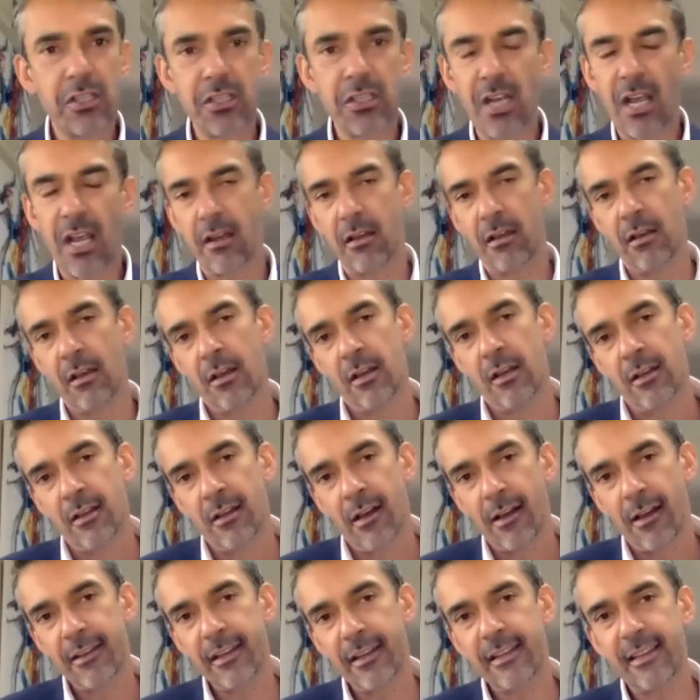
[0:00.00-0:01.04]
share.
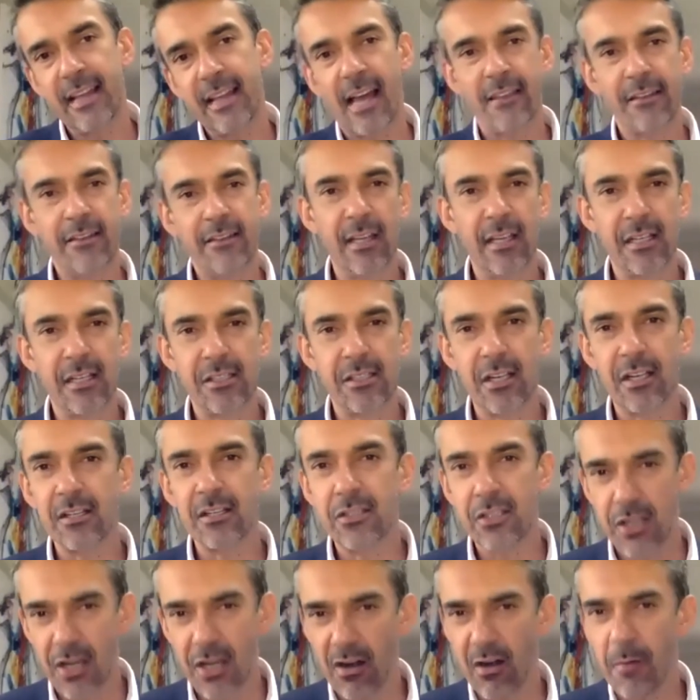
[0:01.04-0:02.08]
I think the other thing is you can
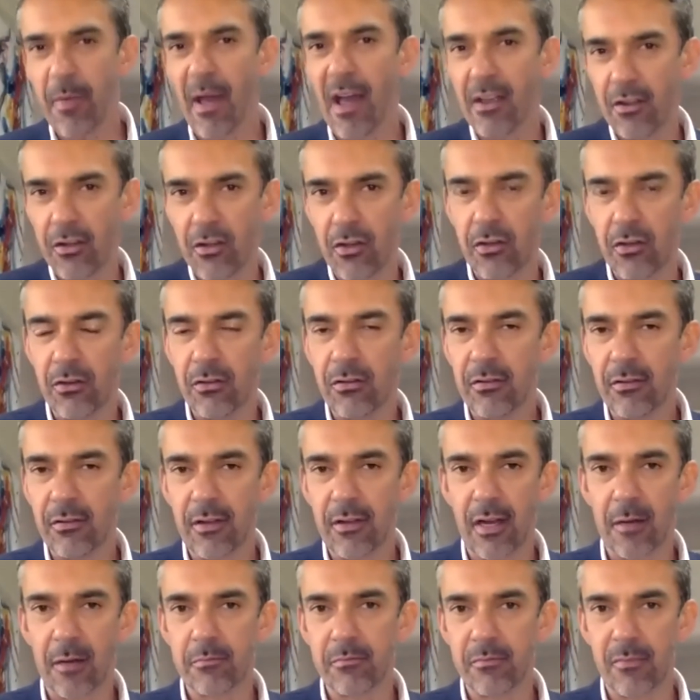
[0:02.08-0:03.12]
share about you.
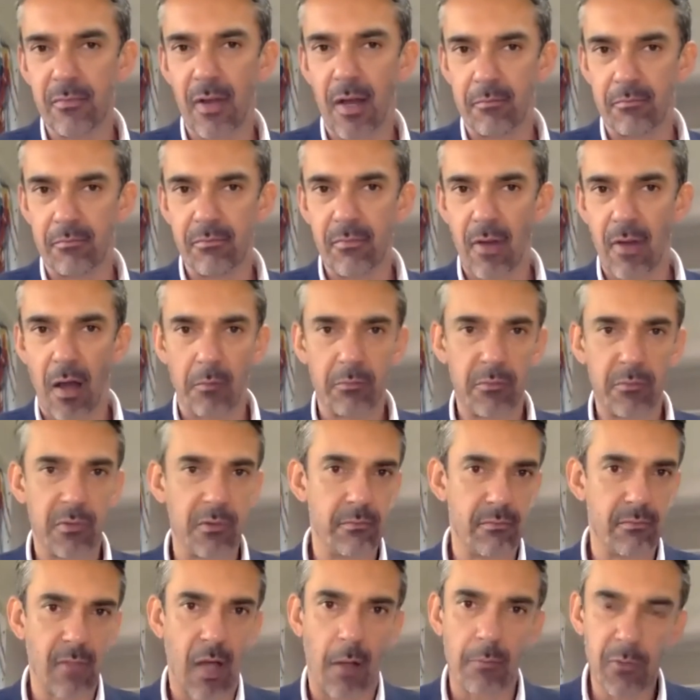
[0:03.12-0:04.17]
I'm
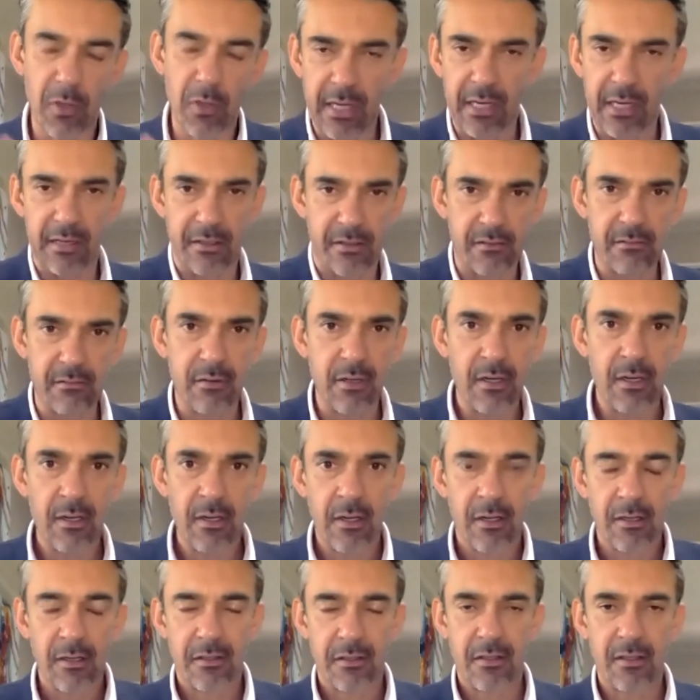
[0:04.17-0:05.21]
looking at,
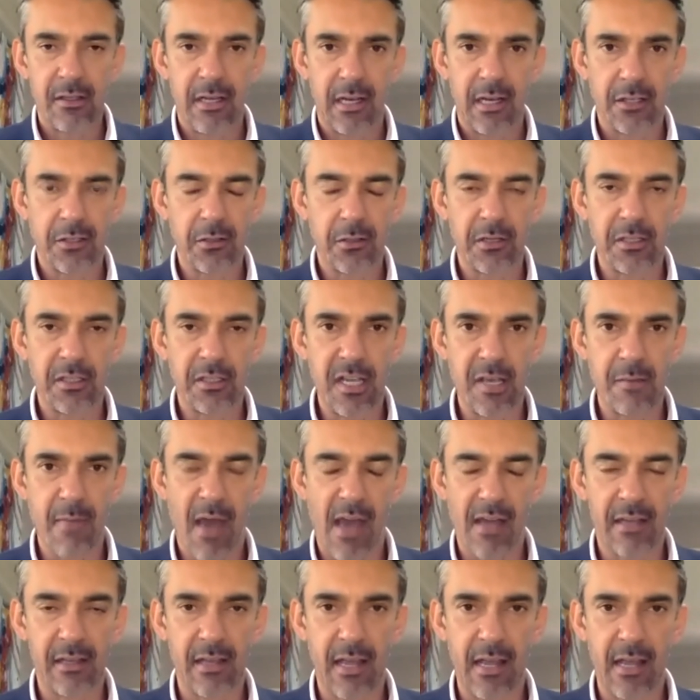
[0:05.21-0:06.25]
sort of
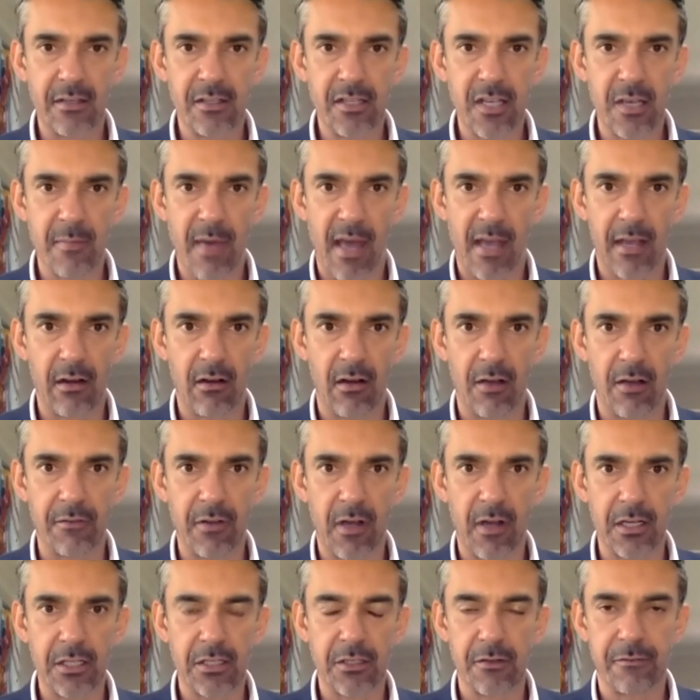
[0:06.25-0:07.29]
DMAC again, and DMAC and I have
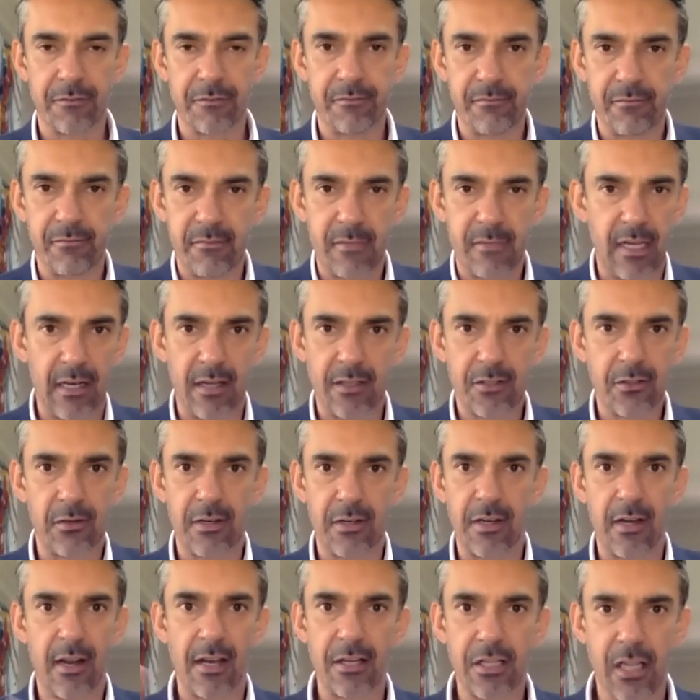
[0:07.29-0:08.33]
known us sort of
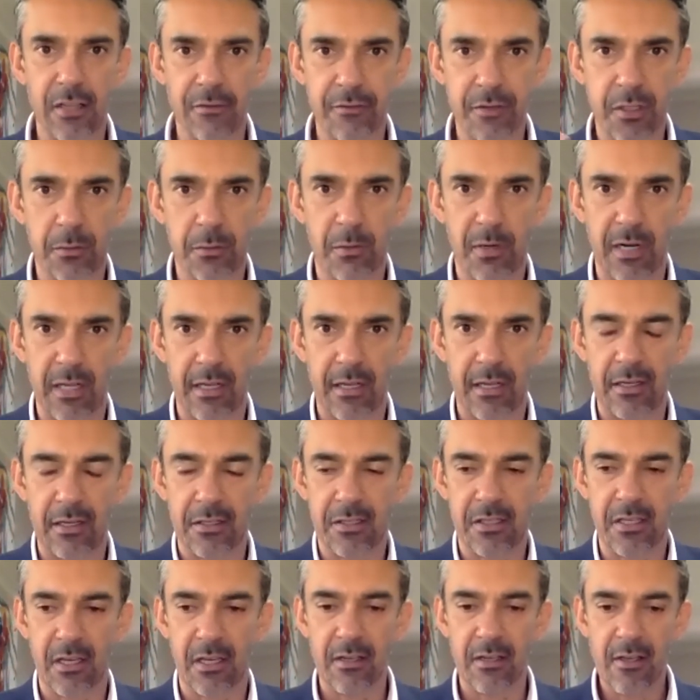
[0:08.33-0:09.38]
known each other for 20
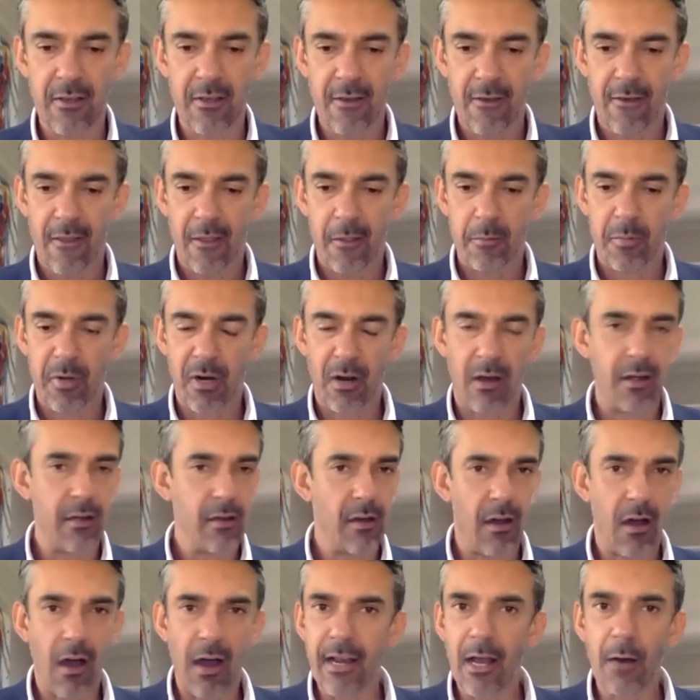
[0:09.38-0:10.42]
years. So, but
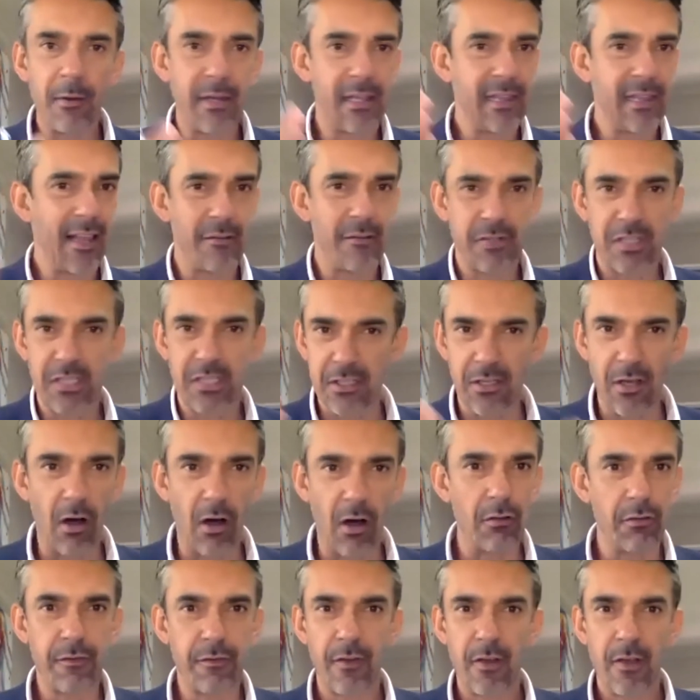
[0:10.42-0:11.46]
I know he loves his
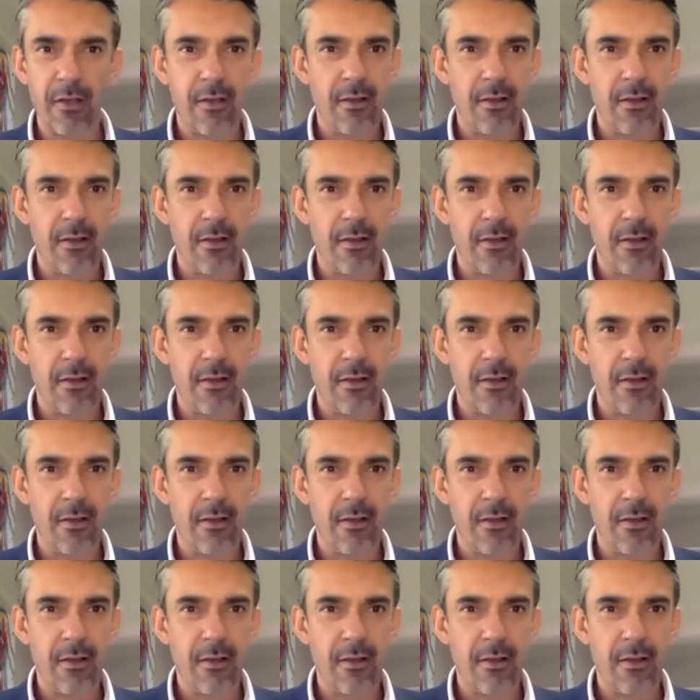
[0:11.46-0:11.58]
golf.